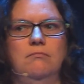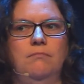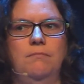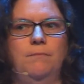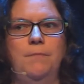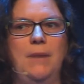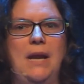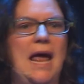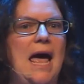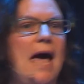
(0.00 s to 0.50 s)

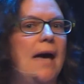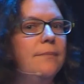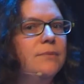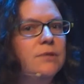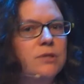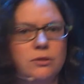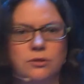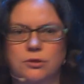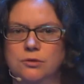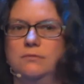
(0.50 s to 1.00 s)
But
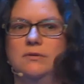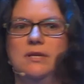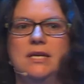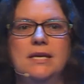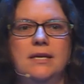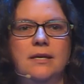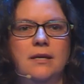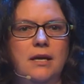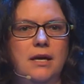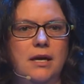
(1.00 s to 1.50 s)
absolutely,
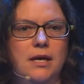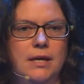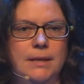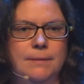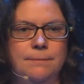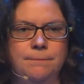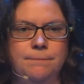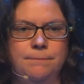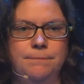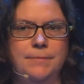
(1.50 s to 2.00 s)

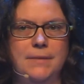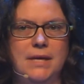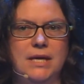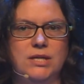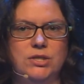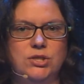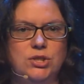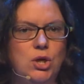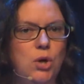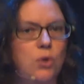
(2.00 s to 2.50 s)
it
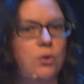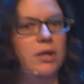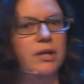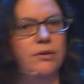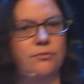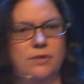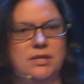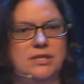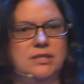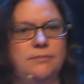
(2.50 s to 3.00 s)
is totally
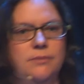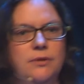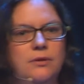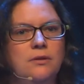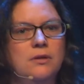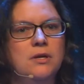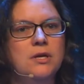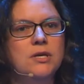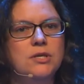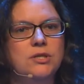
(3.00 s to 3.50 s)
reasonable
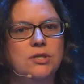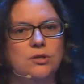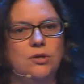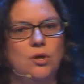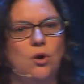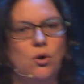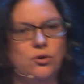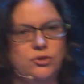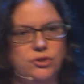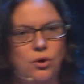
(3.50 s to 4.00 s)

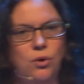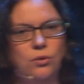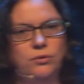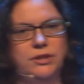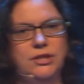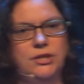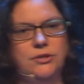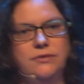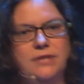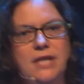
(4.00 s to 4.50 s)
to only
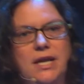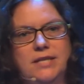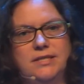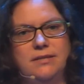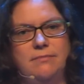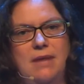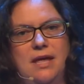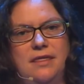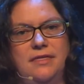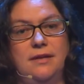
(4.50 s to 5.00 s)
use that as a
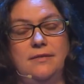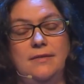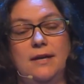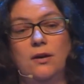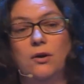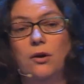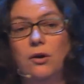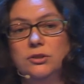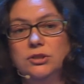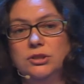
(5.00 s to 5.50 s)
method.
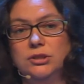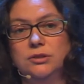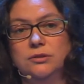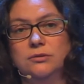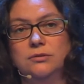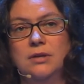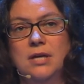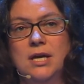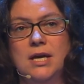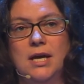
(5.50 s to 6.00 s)
That
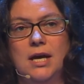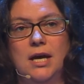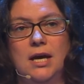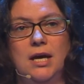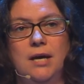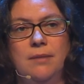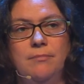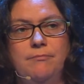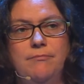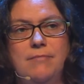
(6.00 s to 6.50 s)
also
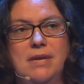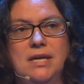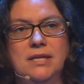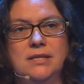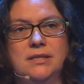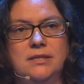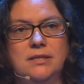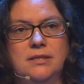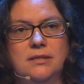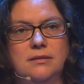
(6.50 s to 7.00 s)

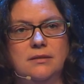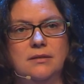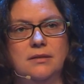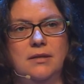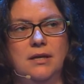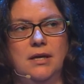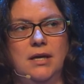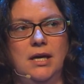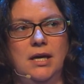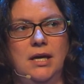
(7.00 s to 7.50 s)
means
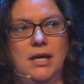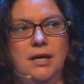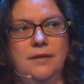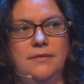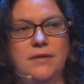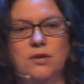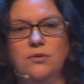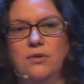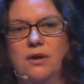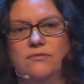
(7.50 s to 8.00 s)
that
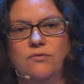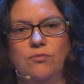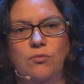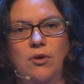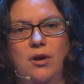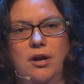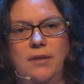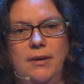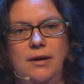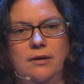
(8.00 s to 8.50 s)
you don't have to
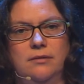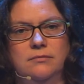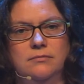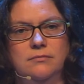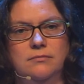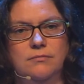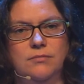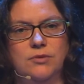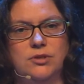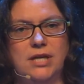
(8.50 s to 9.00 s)
worry about
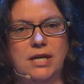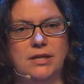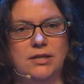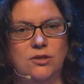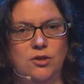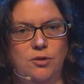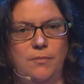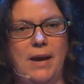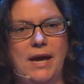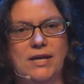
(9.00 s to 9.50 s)
protecting
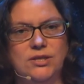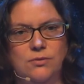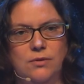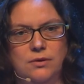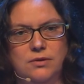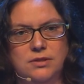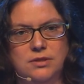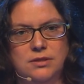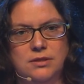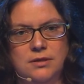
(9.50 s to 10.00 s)
their
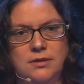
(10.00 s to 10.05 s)
passwords,